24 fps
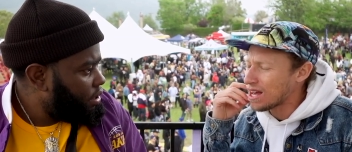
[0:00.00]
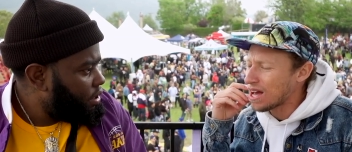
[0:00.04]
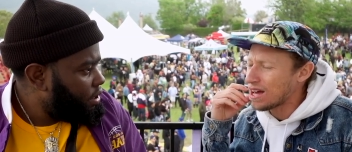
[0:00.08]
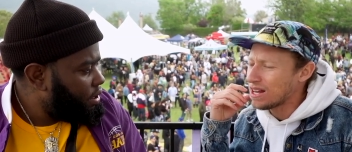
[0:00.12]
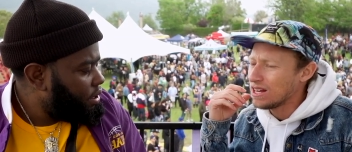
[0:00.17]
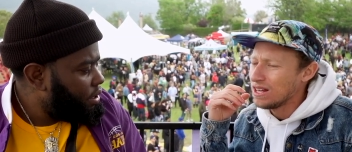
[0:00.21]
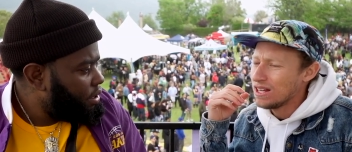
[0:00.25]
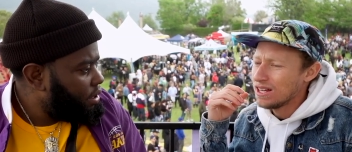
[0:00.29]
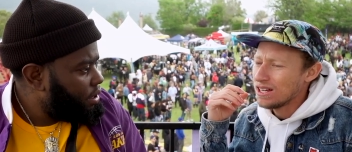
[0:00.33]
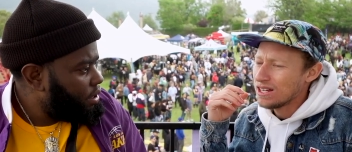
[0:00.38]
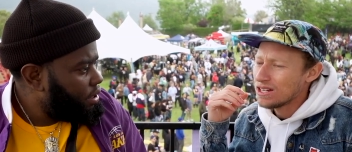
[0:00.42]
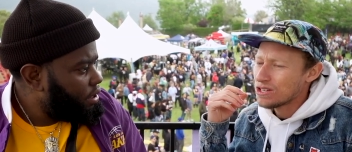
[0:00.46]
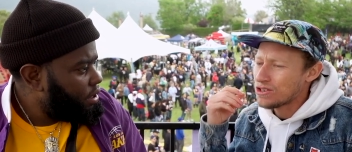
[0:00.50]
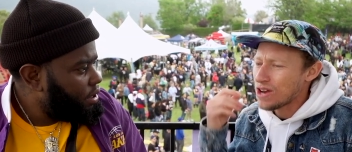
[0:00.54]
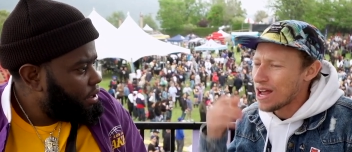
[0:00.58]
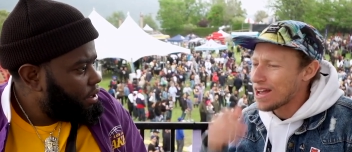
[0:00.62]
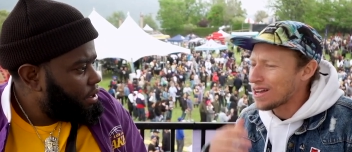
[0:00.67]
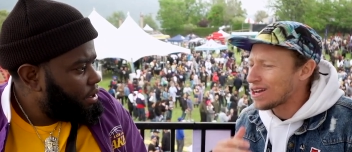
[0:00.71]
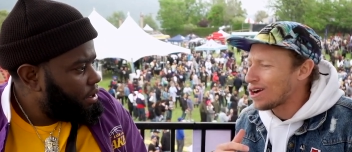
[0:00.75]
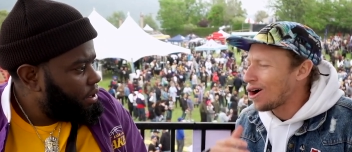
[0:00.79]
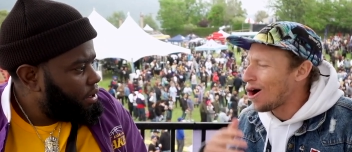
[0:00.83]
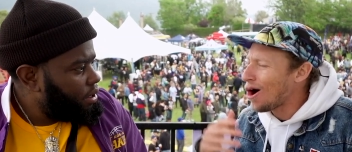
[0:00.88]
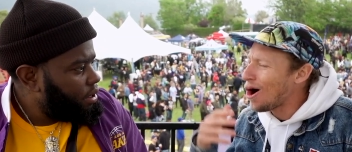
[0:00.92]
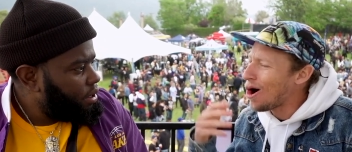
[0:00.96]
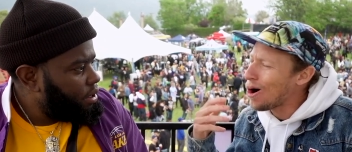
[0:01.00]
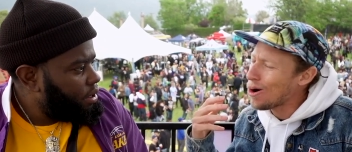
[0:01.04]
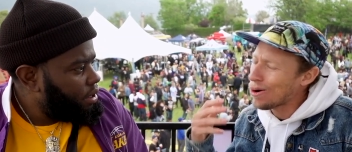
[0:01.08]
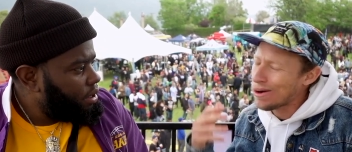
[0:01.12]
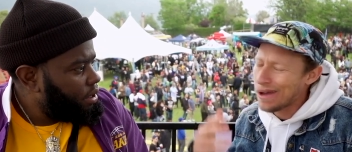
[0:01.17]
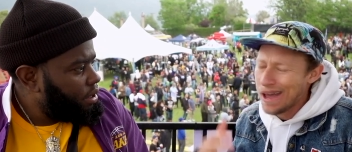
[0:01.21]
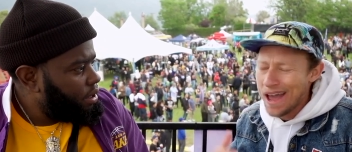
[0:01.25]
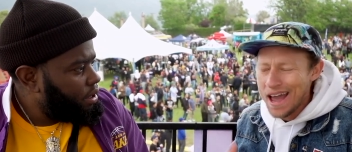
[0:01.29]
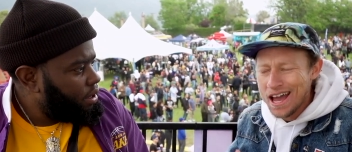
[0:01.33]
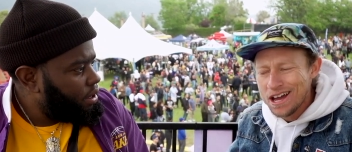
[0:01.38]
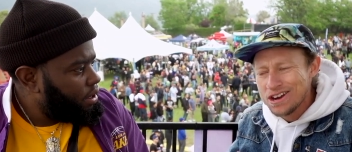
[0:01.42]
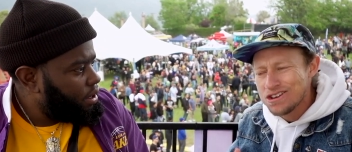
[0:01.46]
Speaker 1: said, J. Cole,
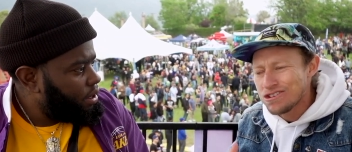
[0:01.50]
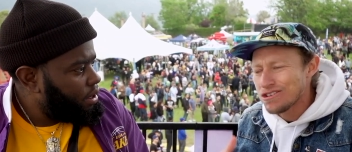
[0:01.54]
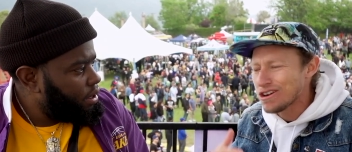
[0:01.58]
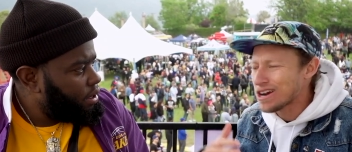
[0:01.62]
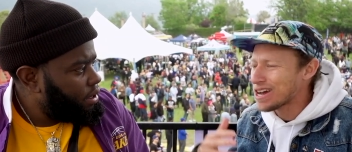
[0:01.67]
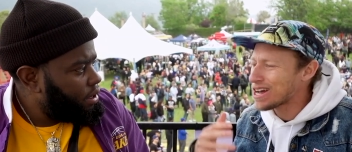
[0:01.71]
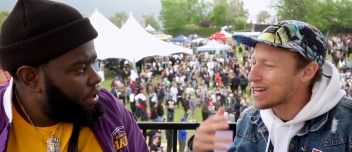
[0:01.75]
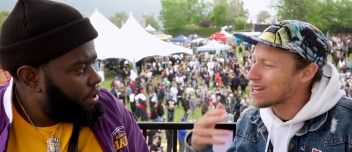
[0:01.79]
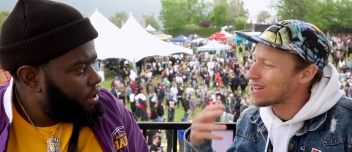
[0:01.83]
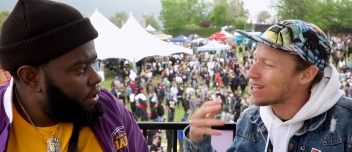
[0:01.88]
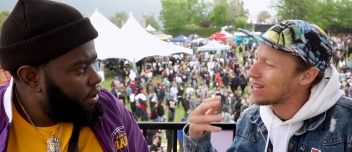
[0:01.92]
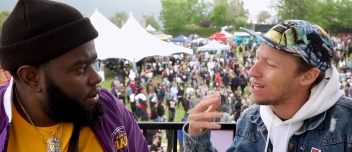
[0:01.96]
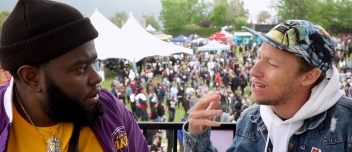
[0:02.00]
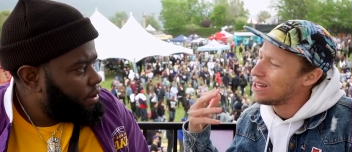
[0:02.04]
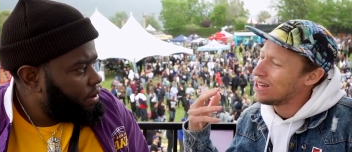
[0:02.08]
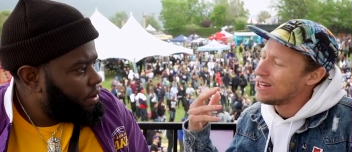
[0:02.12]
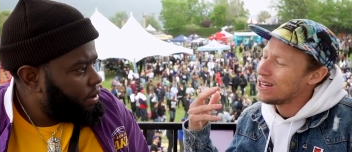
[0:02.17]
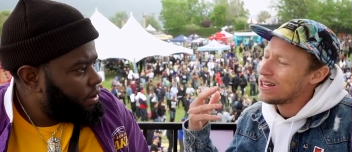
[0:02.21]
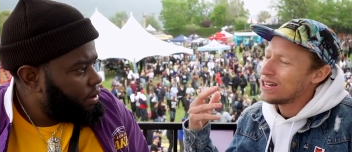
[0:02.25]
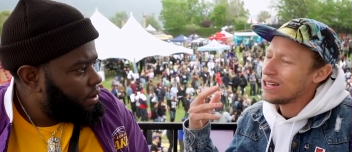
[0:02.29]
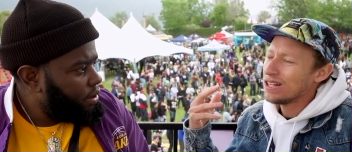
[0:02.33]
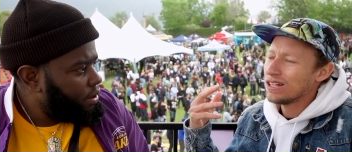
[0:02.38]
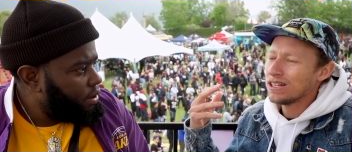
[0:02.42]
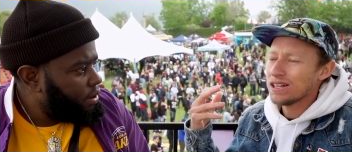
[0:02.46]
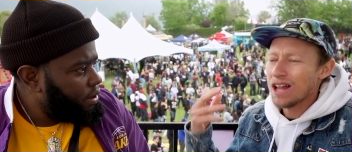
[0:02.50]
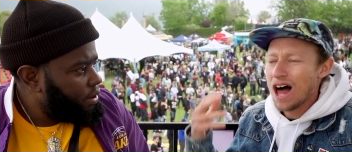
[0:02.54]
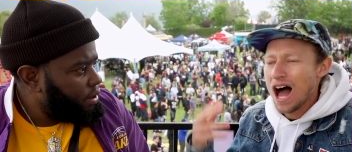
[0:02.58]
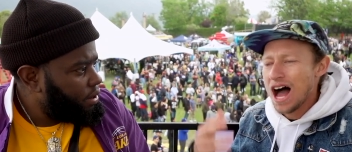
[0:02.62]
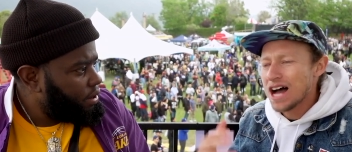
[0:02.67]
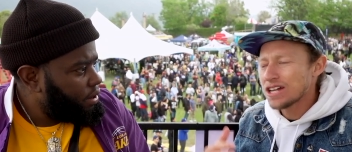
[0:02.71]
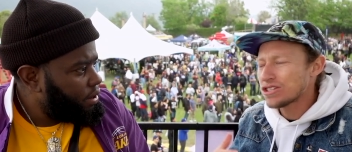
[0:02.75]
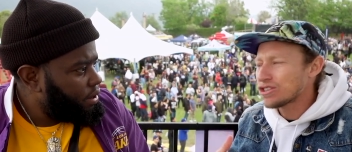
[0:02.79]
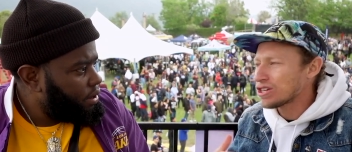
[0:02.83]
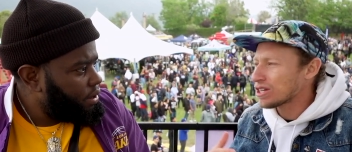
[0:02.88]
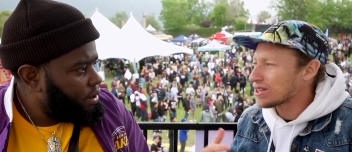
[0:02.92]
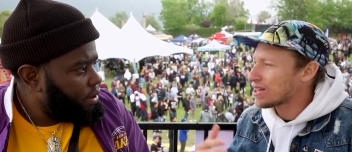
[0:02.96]
Kendrick,
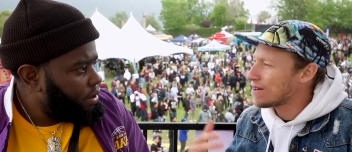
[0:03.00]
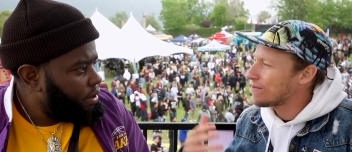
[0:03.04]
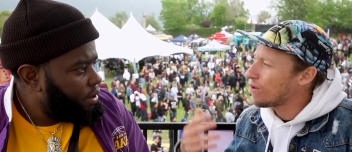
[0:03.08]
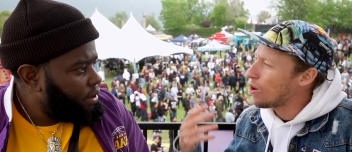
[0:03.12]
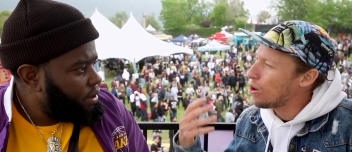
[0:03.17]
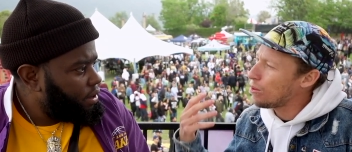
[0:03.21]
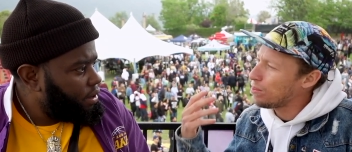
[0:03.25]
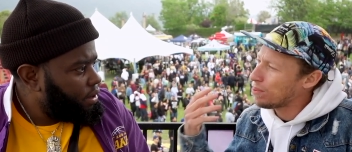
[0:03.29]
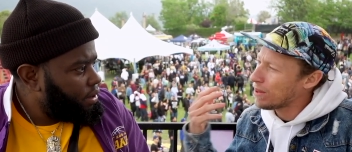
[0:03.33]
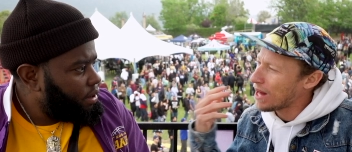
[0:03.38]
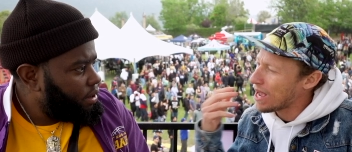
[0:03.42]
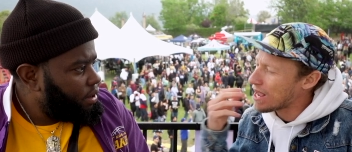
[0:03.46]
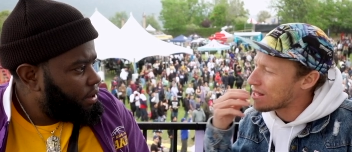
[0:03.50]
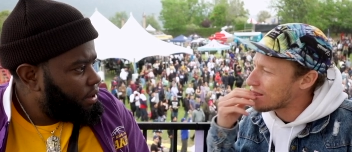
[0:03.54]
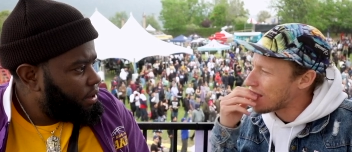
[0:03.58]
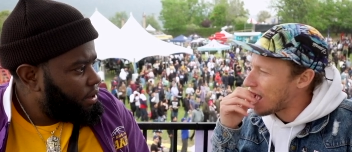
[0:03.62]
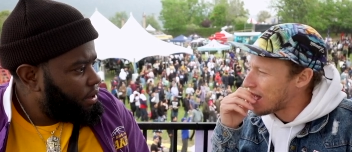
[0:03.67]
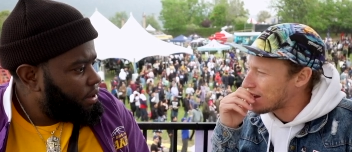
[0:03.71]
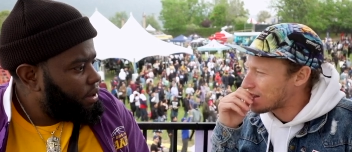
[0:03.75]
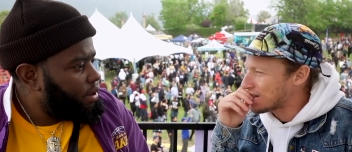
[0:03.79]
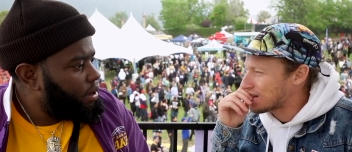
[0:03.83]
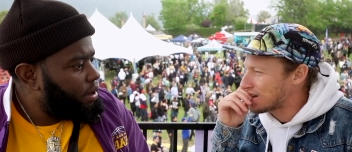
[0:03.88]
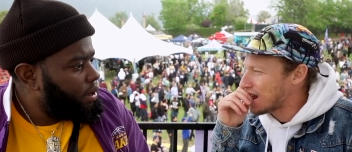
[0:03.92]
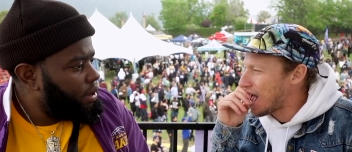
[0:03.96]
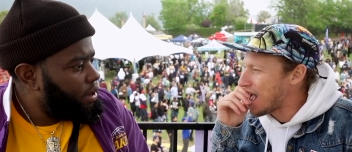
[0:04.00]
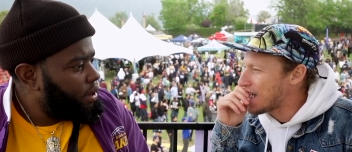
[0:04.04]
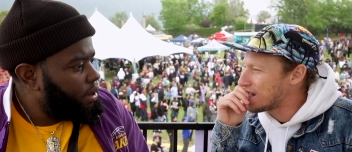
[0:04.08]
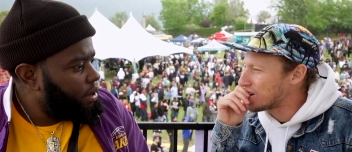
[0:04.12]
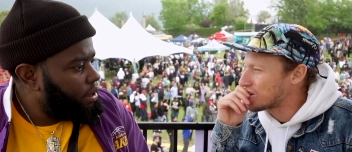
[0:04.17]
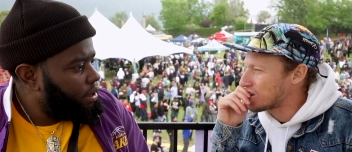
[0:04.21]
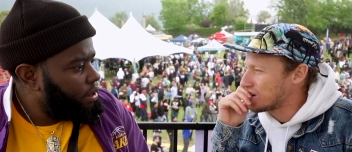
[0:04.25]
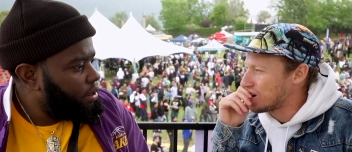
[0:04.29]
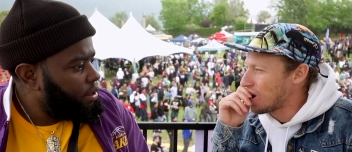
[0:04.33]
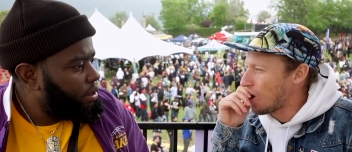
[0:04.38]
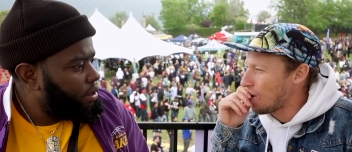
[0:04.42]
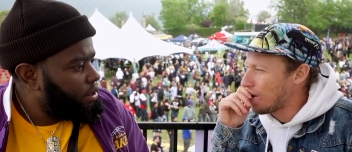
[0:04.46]
Logic, they've all played that stage,
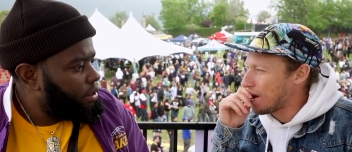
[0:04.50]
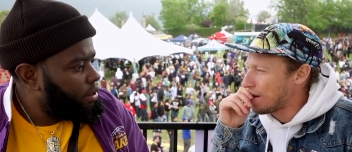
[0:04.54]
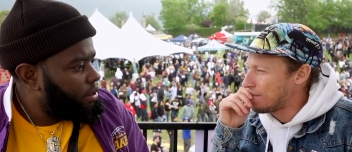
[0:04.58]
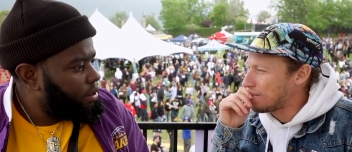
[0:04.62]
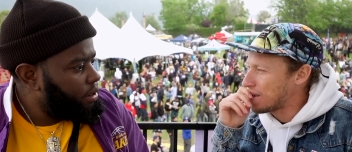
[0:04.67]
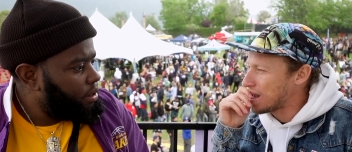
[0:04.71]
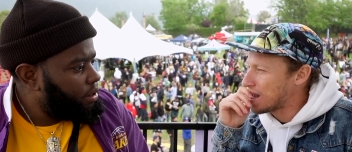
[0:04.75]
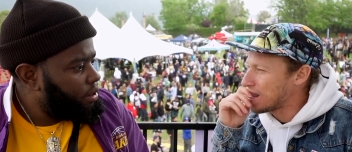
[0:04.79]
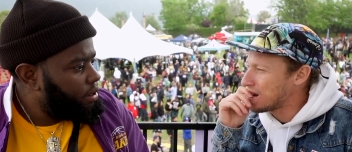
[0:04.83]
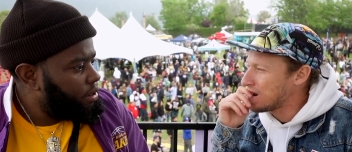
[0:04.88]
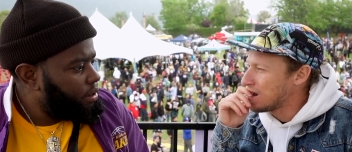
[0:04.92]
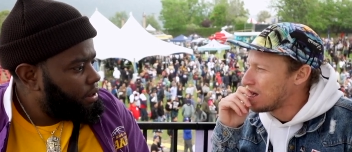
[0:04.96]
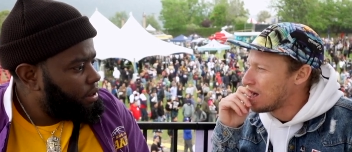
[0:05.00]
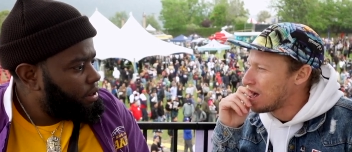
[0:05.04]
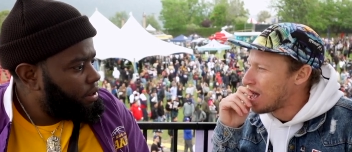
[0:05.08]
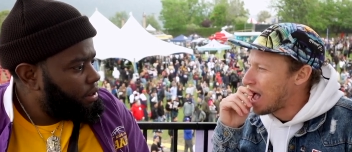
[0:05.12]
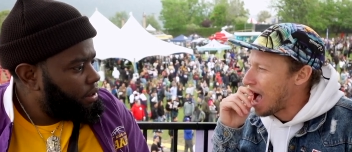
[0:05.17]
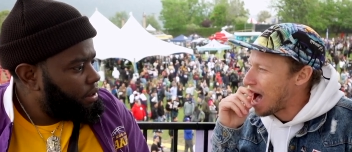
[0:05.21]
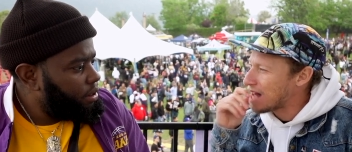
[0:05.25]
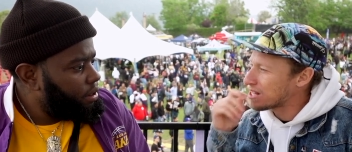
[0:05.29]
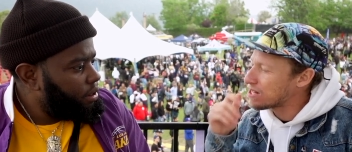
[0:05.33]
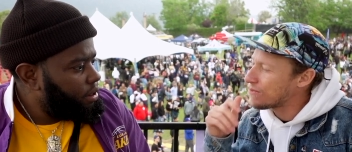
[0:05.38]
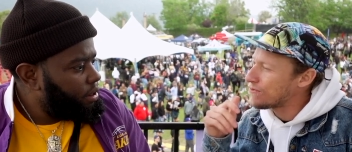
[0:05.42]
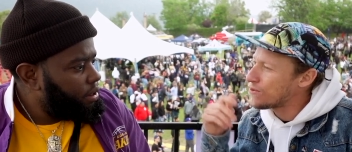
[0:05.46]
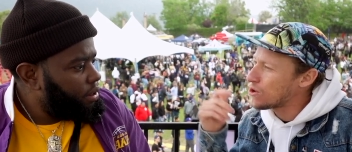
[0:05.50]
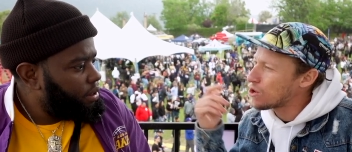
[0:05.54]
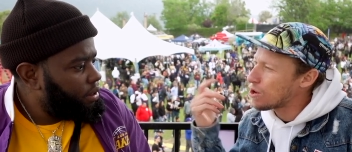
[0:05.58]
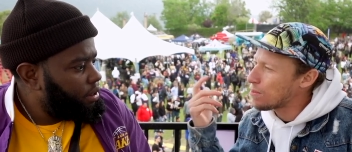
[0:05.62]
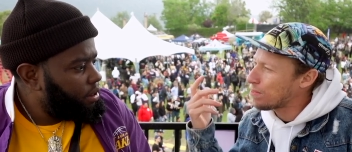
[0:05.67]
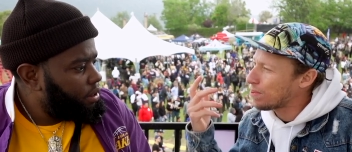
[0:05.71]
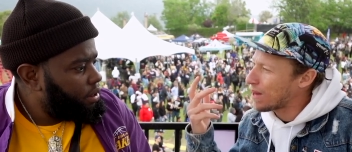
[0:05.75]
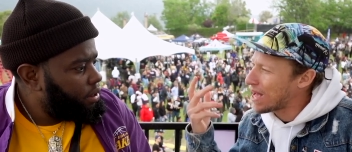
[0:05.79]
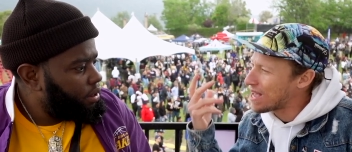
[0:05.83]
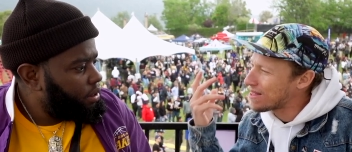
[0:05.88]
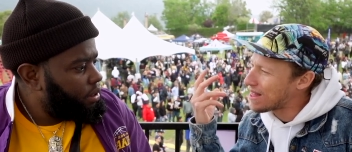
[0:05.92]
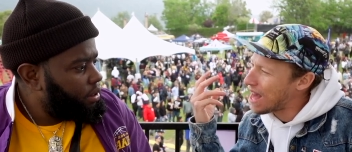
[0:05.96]
you know what I mean? How's it feel to
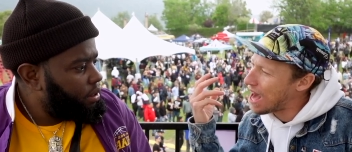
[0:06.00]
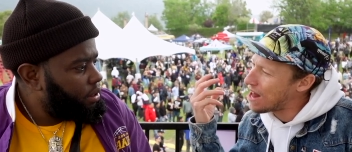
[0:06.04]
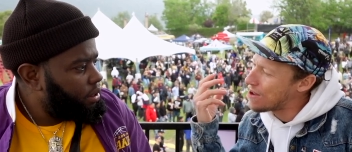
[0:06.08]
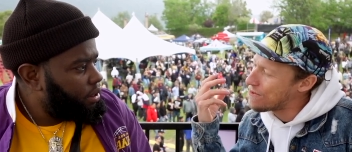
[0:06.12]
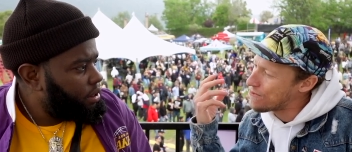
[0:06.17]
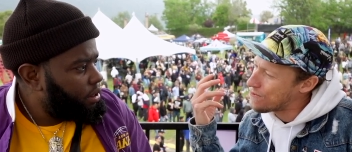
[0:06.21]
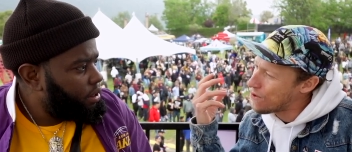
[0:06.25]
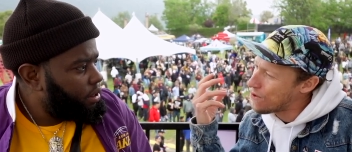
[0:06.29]
play that in